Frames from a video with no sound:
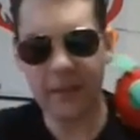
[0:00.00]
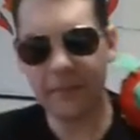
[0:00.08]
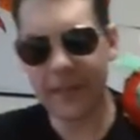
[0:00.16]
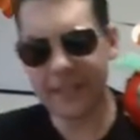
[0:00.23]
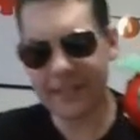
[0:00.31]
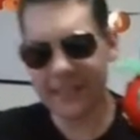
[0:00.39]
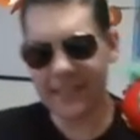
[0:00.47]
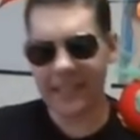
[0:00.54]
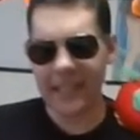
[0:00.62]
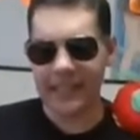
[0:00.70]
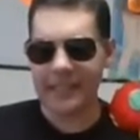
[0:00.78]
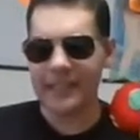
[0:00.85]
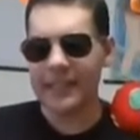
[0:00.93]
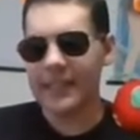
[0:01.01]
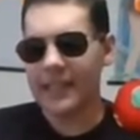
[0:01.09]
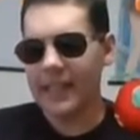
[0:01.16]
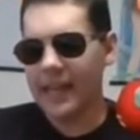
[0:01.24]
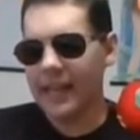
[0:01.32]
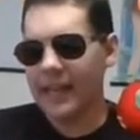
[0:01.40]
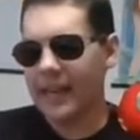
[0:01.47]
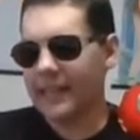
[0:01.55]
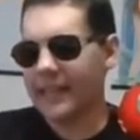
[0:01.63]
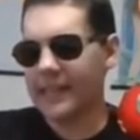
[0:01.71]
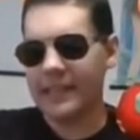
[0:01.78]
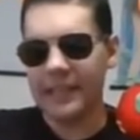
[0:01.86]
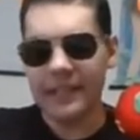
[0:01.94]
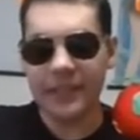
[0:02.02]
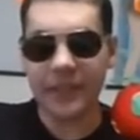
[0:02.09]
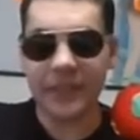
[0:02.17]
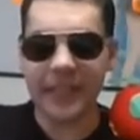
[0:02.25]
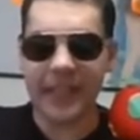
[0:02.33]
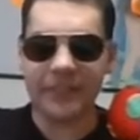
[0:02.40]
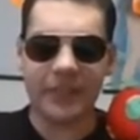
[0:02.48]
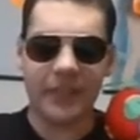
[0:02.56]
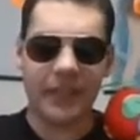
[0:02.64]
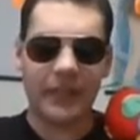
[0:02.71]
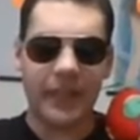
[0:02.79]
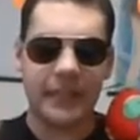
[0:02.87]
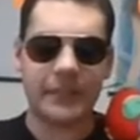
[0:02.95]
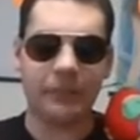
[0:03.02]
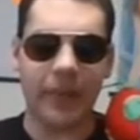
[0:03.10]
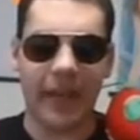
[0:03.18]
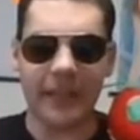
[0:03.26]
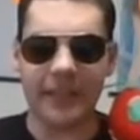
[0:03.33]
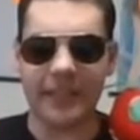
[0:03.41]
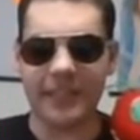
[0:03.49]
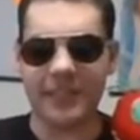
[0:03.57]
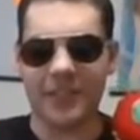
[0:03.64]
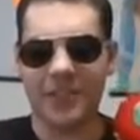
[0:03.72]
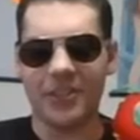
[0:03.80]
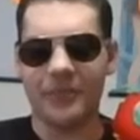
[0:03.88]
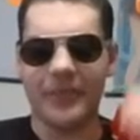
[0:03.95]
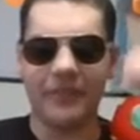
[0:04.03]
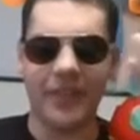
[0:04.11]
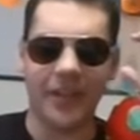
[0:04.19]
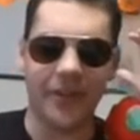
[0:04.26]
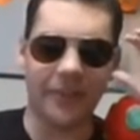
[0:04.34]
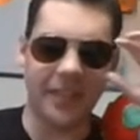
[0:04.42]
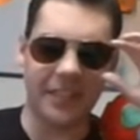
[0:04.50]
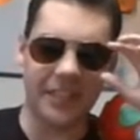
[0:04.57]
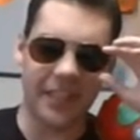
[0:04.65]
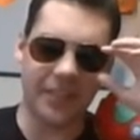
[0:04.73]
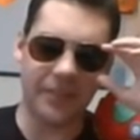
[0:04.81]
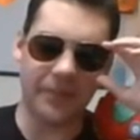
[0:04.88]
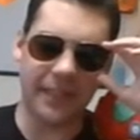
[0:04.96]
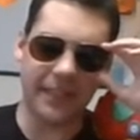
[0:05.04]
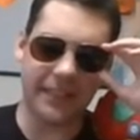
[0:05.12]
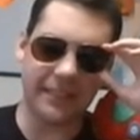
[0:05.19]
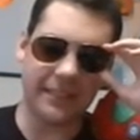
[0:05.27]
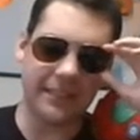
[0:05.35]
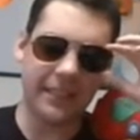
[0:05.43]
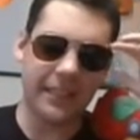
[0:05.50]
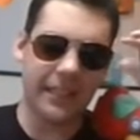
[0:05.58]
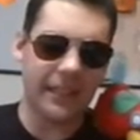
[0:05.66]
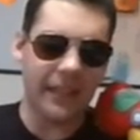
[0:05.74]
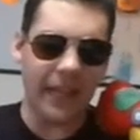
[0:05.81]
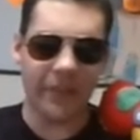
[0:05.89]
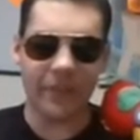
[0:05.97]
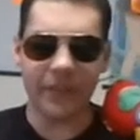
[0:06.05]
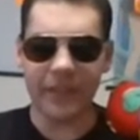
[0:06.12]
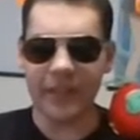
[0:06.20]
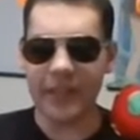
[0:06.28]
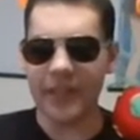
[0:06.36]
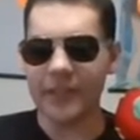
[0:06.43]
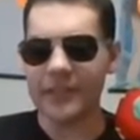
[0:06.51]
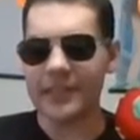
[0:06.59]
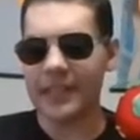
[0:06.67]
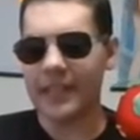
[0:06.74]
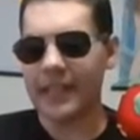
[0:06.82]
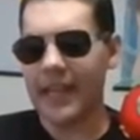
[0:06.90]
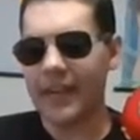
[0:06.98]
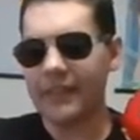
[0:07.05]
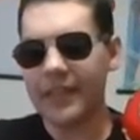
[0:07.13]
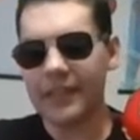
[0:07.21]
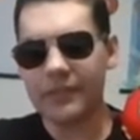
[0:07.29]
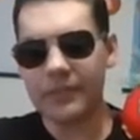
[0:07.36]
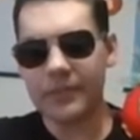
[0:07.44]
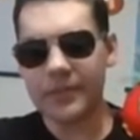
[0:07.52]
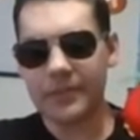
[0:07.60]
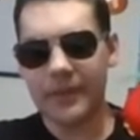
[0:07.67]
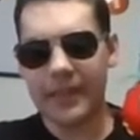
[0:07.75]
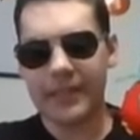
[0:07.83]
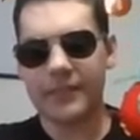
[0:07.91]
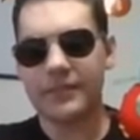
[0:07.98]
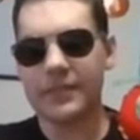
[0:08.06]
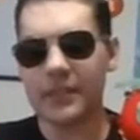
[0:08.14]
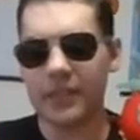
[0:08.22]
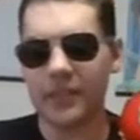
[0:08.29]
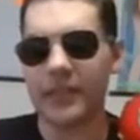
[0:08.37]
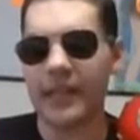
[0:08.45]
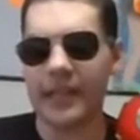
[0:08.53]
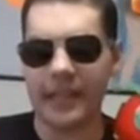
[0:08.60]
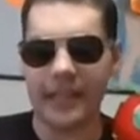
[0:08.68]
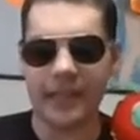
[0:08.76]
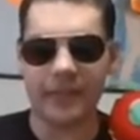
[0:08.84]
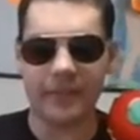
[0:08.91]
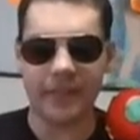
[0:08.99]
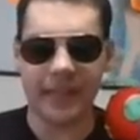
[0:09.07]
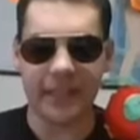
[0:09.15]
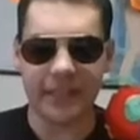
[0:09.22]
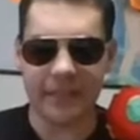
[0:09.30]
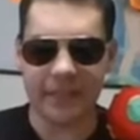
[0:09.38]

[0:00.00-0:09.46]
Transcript: basically like again don't think i have to expand on this argument very much here because everyone knows that like having different perspectives is a good idea, right?